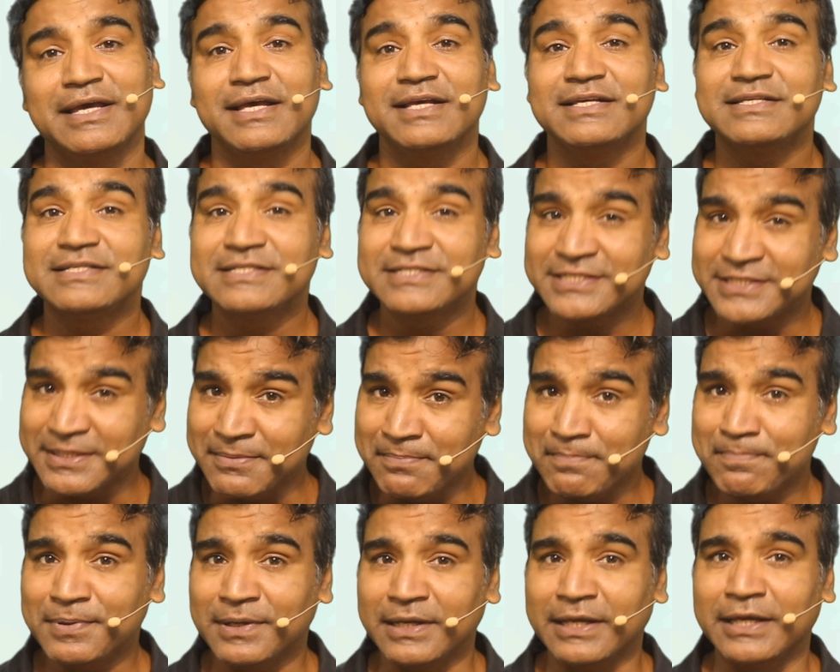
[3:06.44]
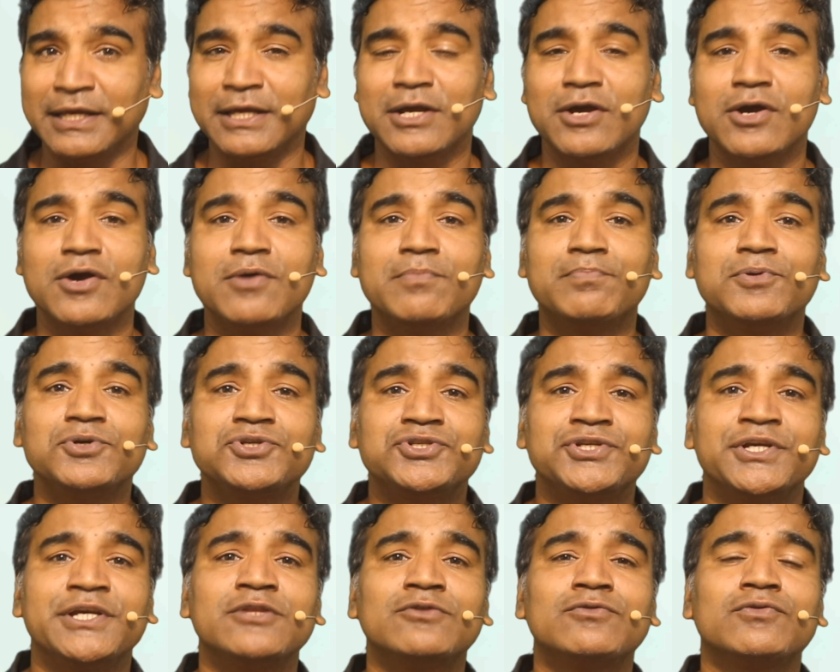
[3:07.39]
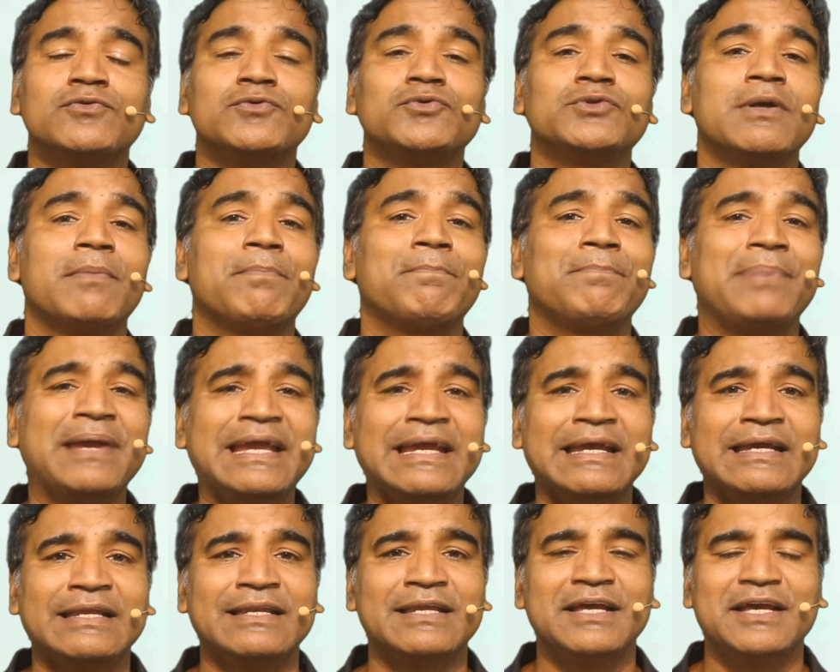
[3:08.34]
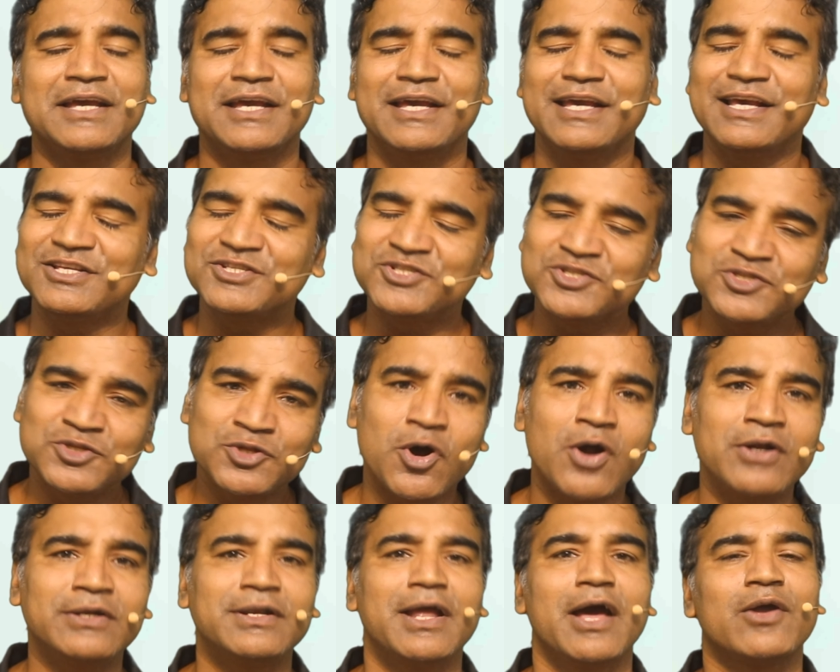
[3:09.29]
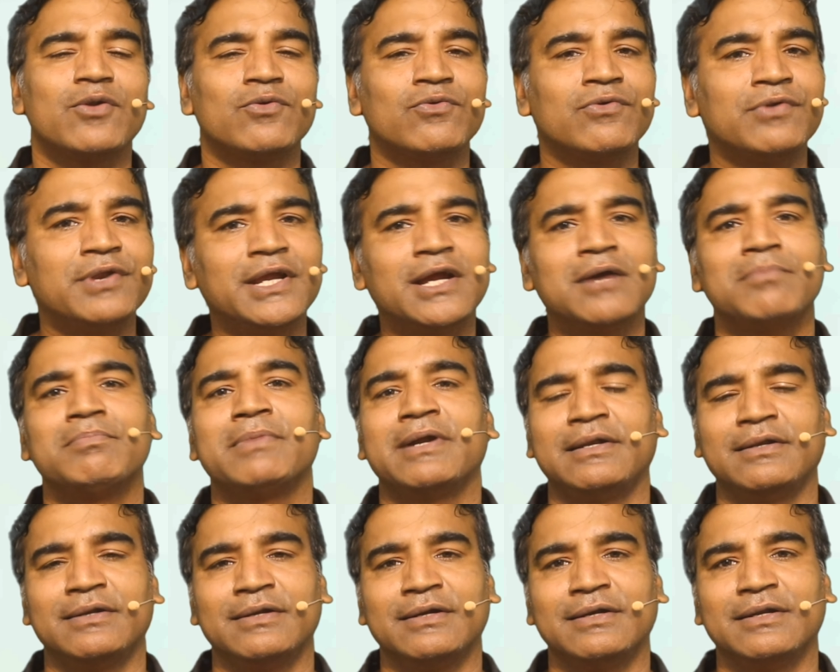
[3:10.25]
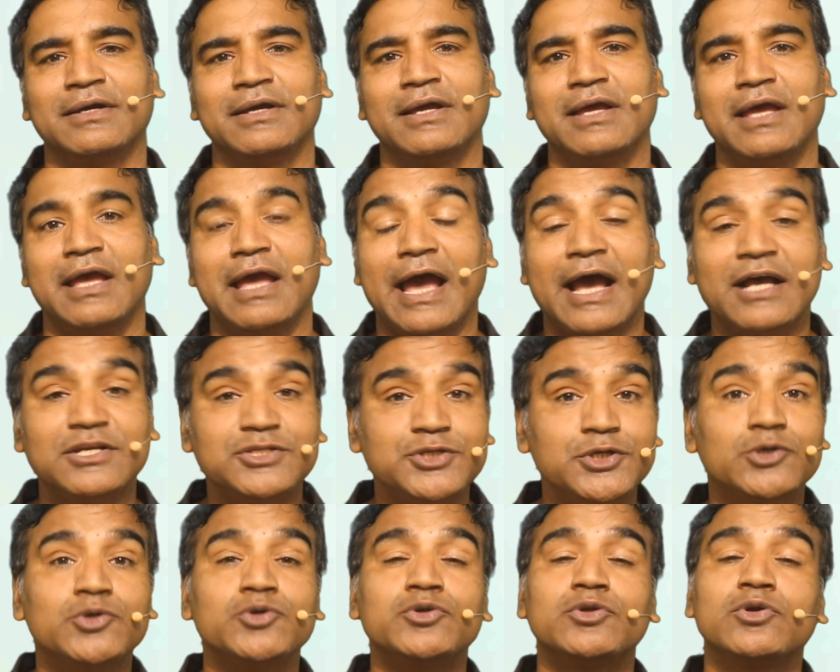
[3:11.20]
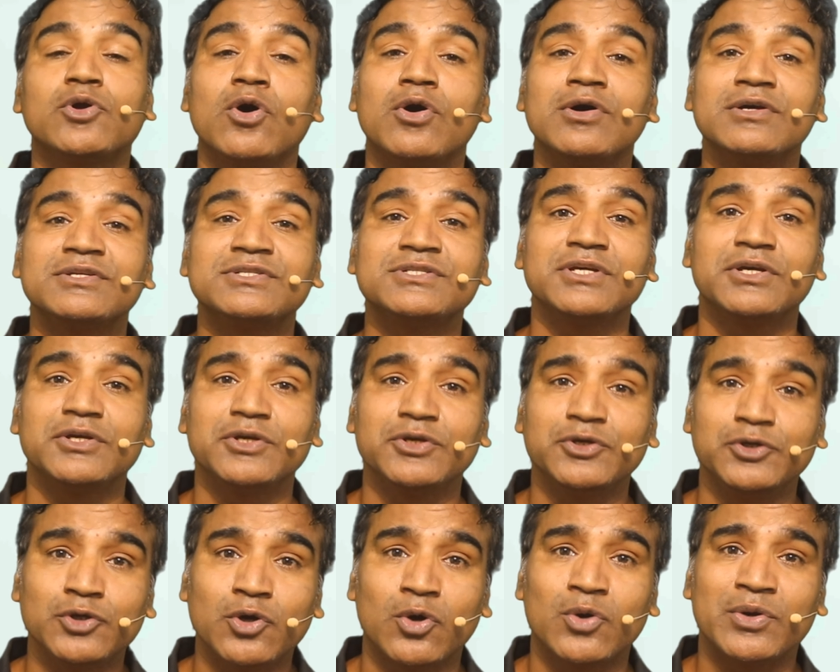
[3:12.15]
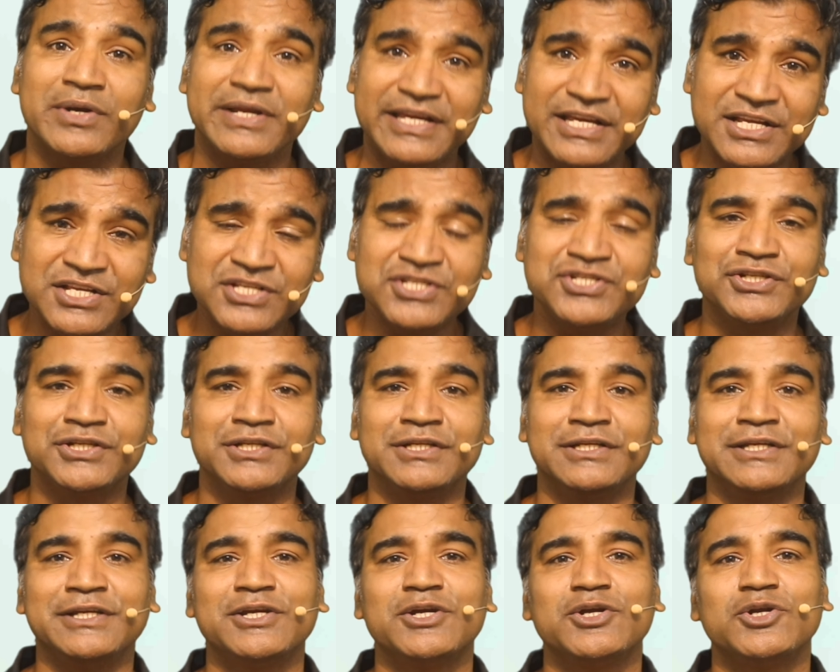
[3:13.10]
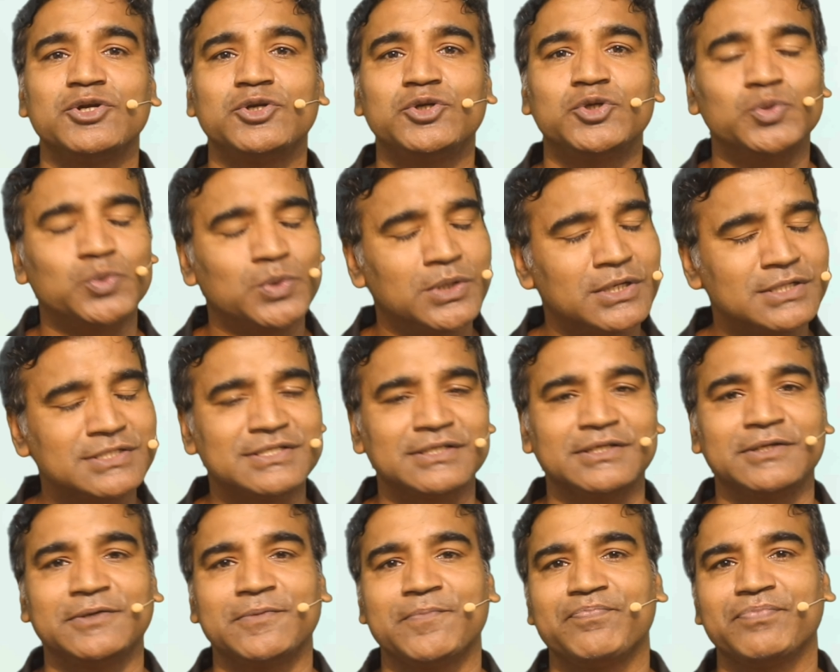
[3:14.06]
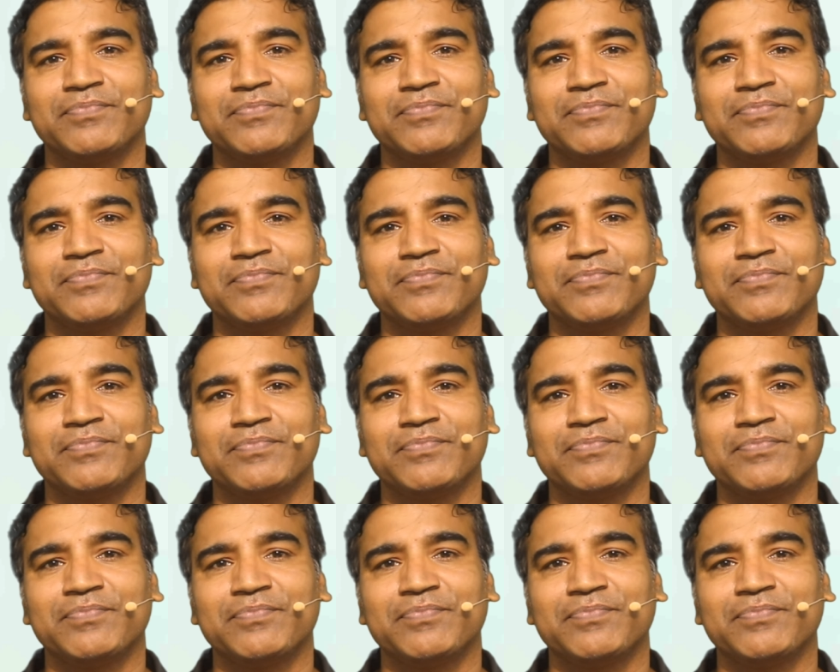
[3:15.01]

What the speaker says: Simply pushing through the pain is not recommended, as it could cause your injury to worsen.